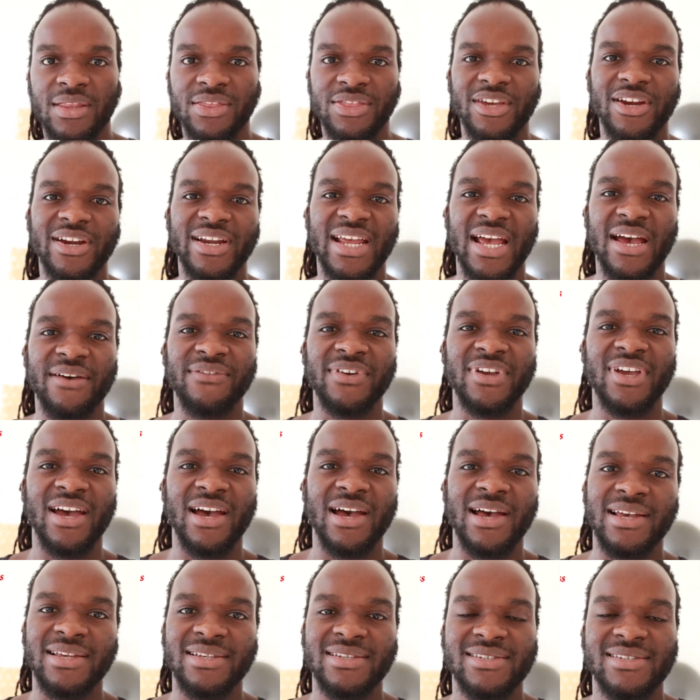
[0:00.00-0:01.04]
There you have it,
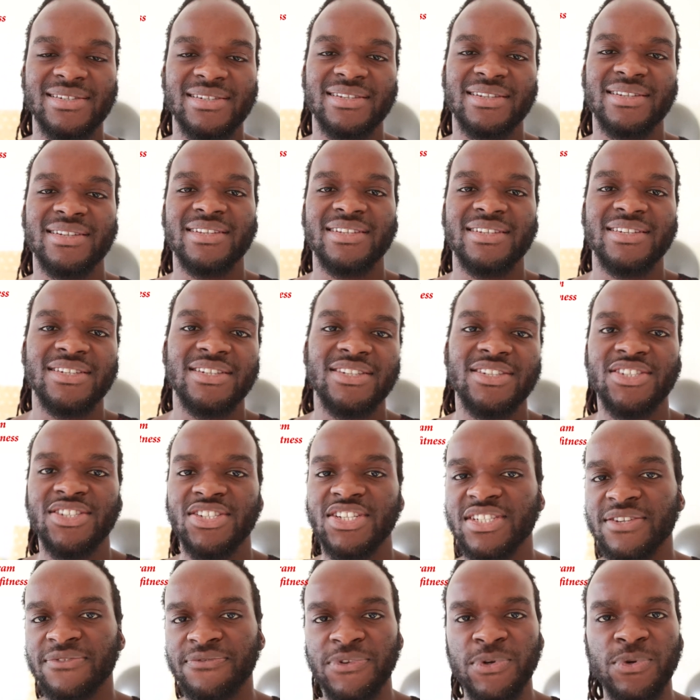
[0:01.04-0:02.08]
guys.
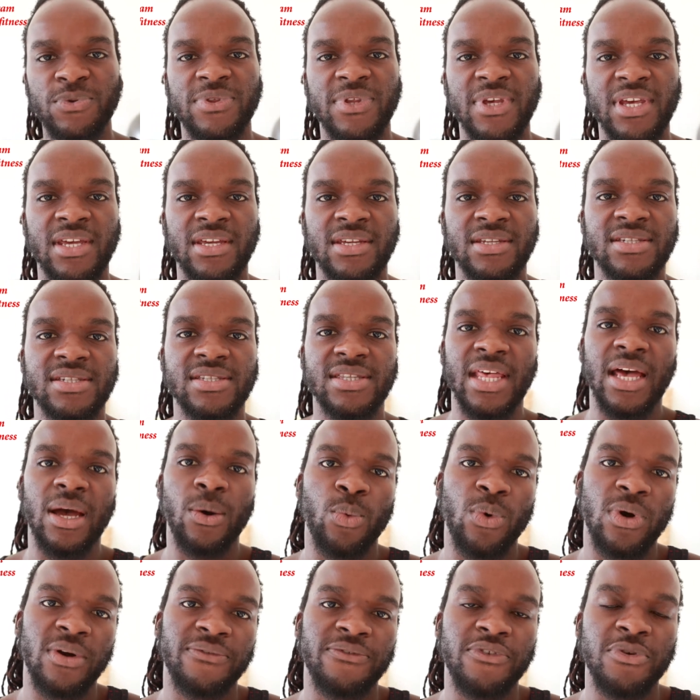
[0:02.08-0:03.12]
Just a few things
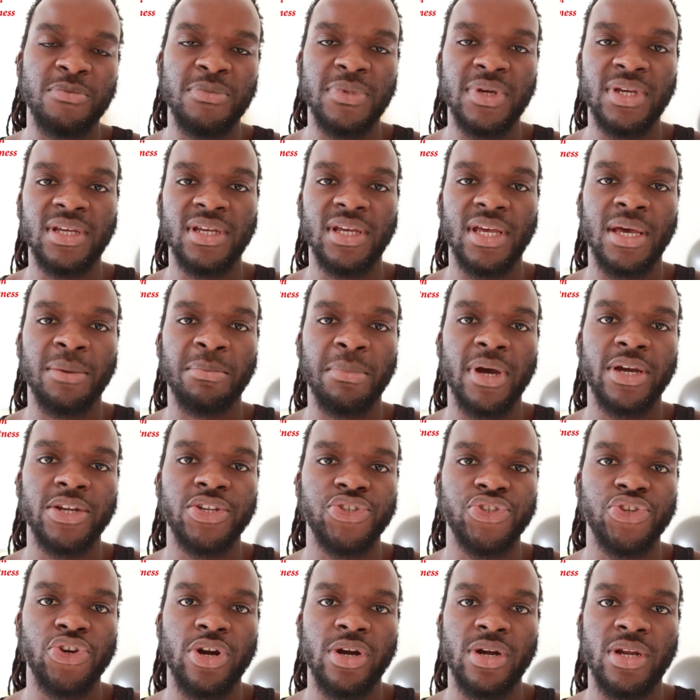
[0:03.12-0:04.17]
that worked for me in my
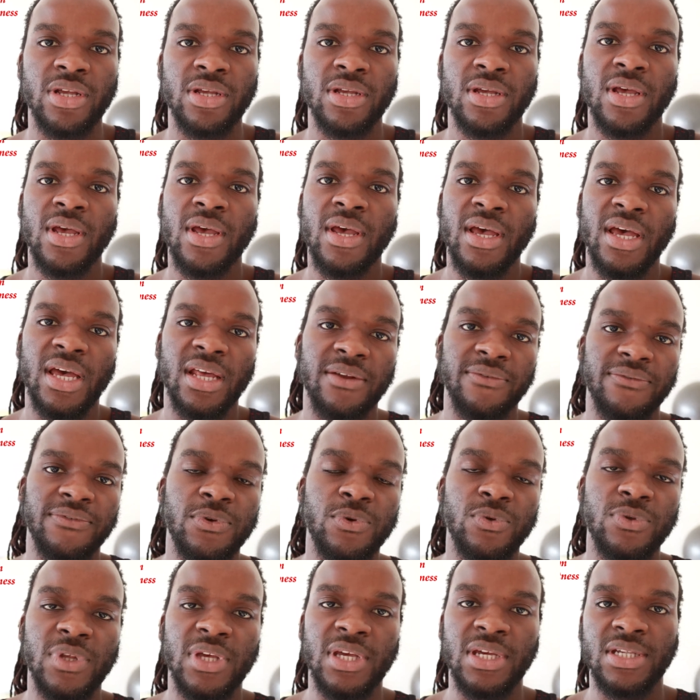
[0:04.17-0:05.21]
journey and a
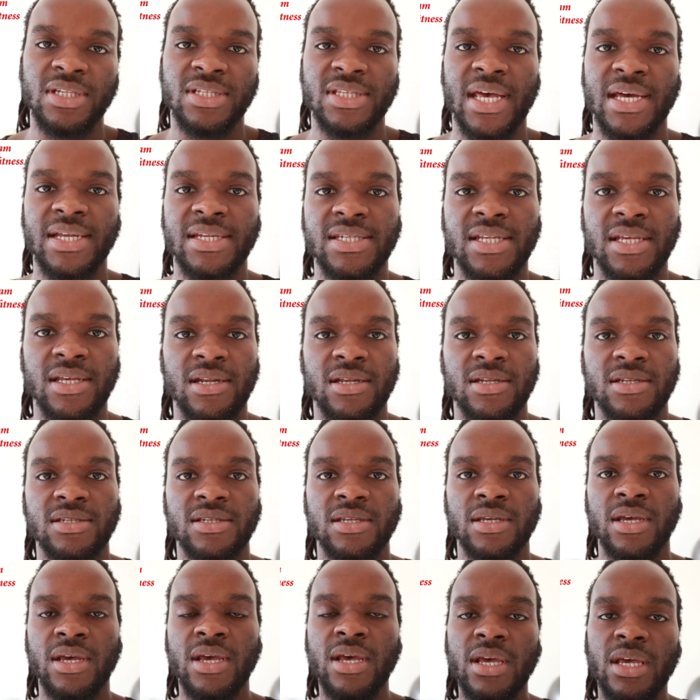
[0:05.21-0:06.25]
few things that
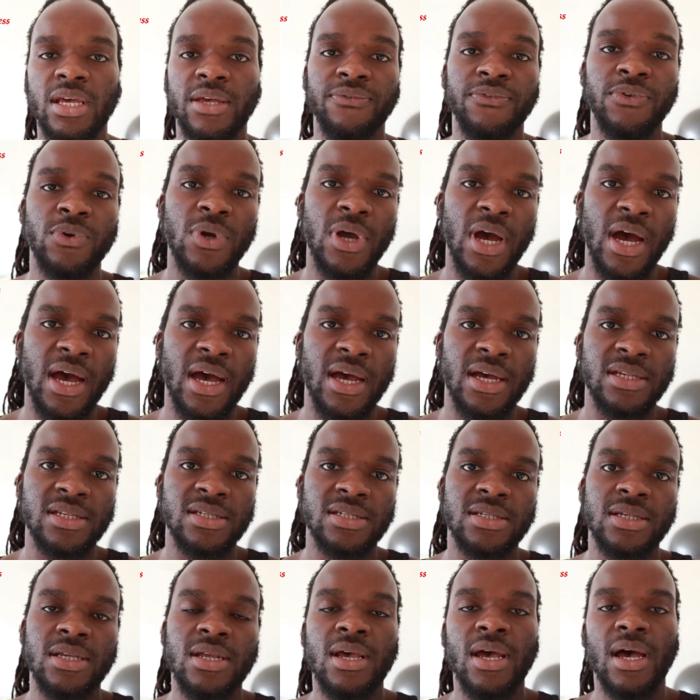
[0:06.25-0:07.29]
didn't. If you
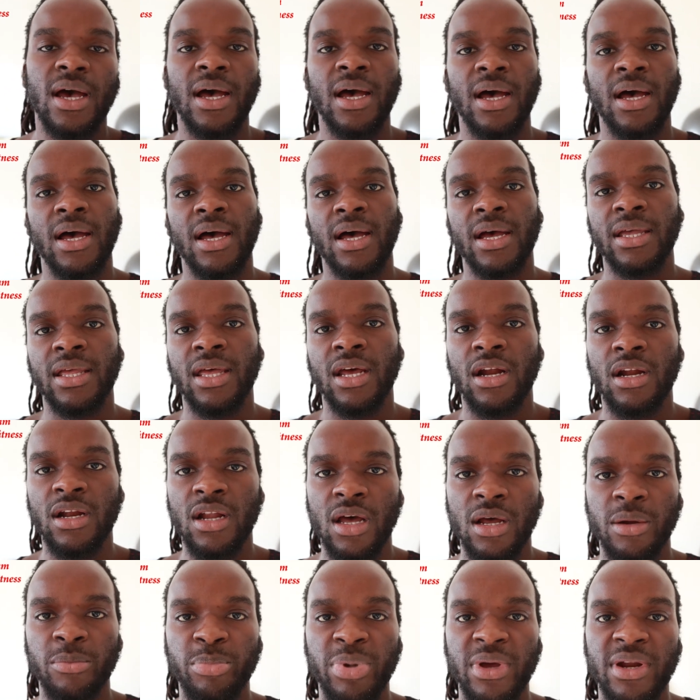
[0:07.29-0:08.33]
guys got a
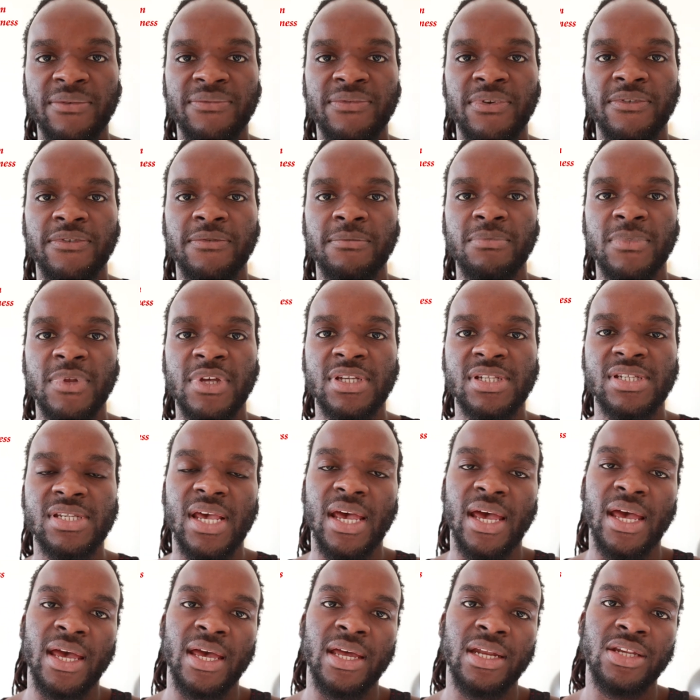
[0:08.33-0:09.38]
lot of benefit from this
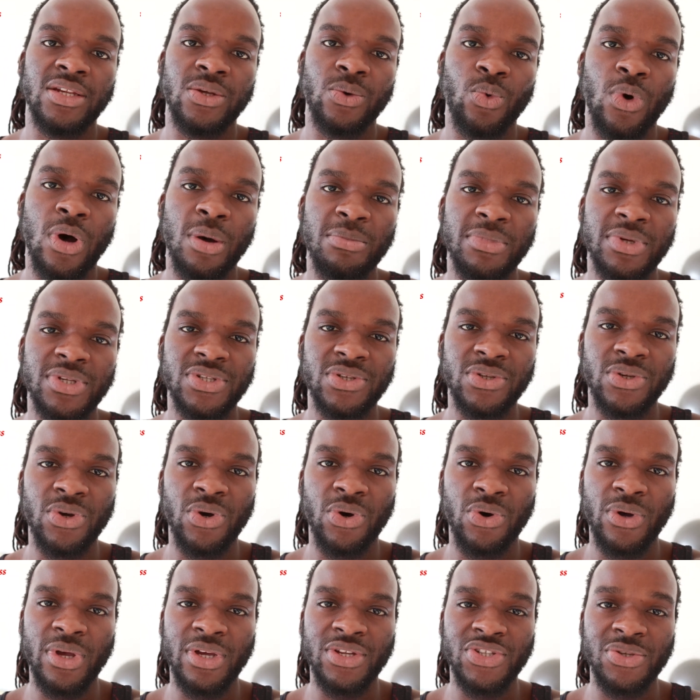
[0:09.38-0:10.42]
and you want me to
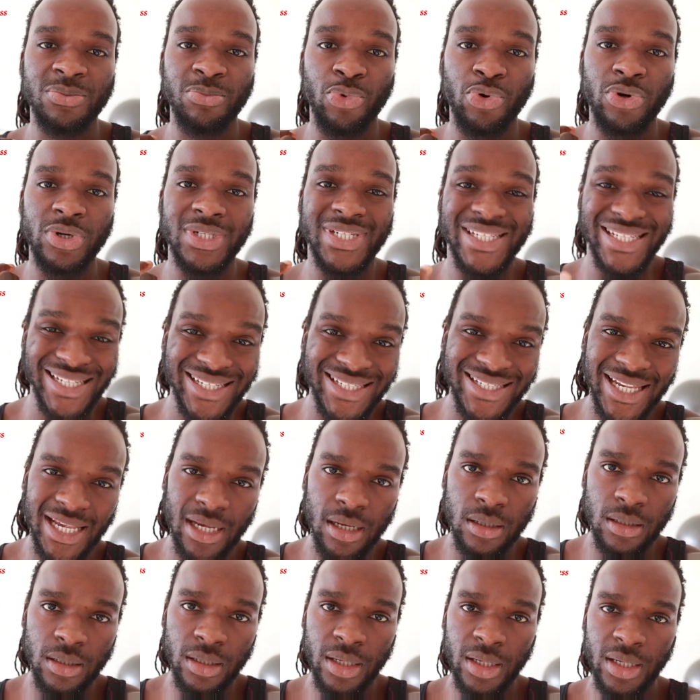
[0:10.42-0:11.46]
go into more
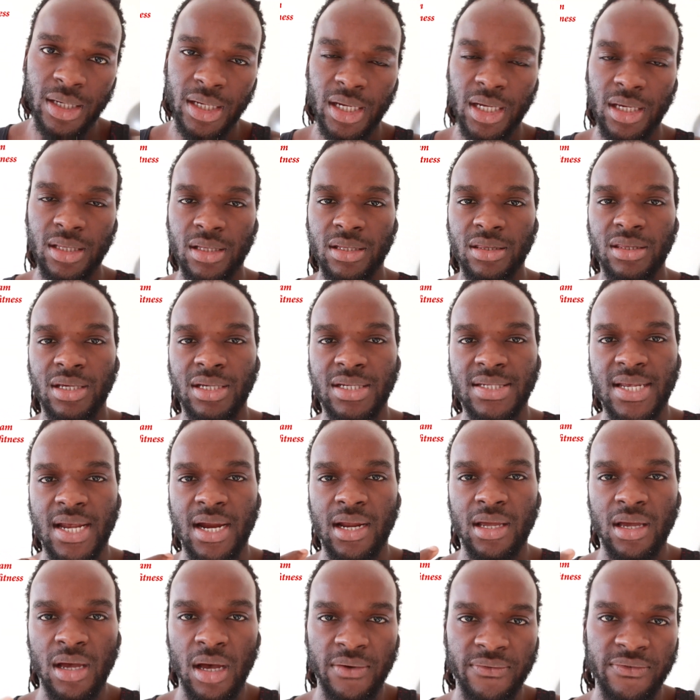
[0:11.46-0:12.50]
detail in the things that
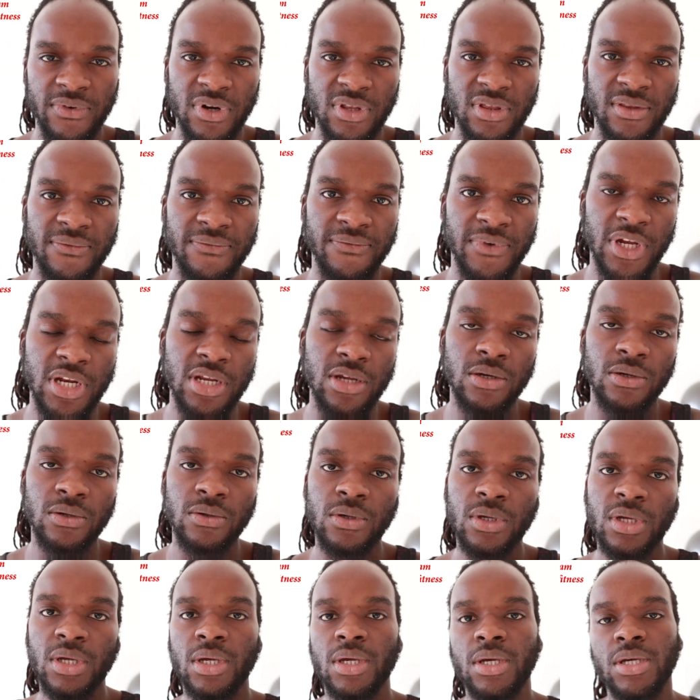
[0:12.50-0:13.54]
I covered in the
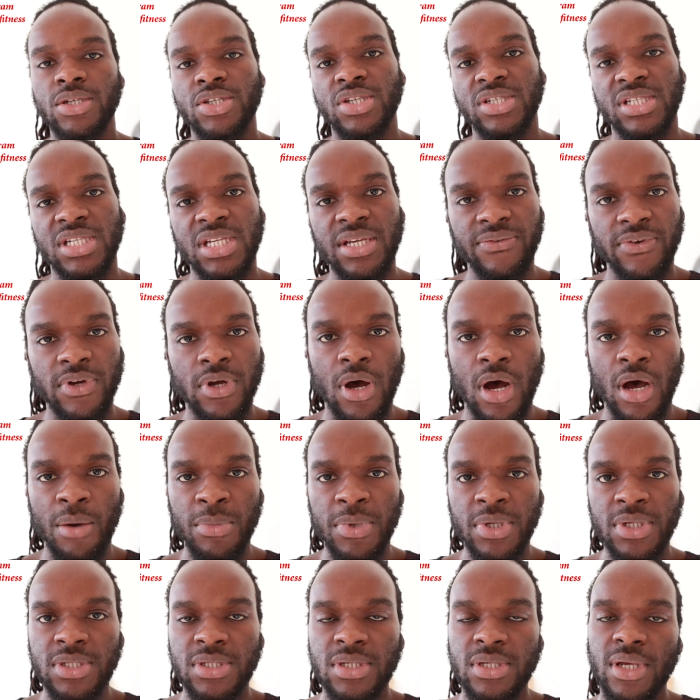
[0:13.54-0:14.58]
video, just leave a
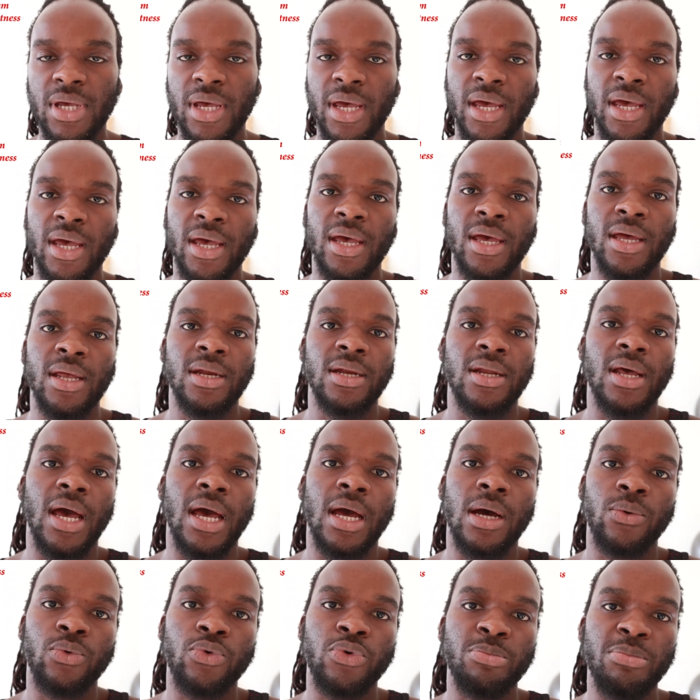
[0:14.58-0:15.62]
comment and
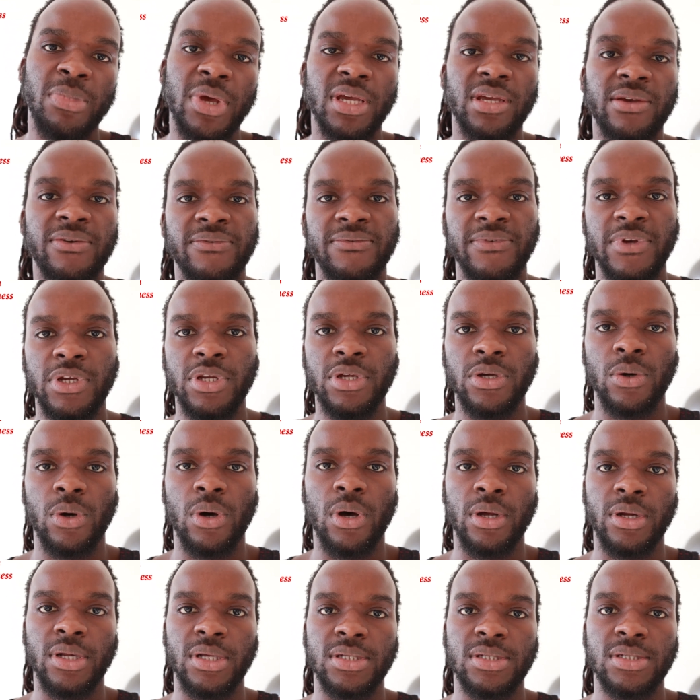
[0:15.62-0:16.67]
I will make a video
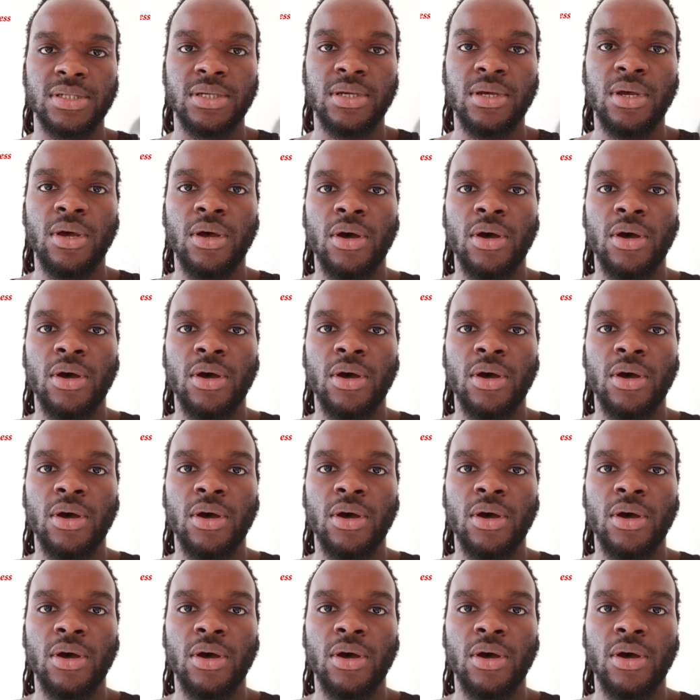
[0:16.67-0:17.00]
on it.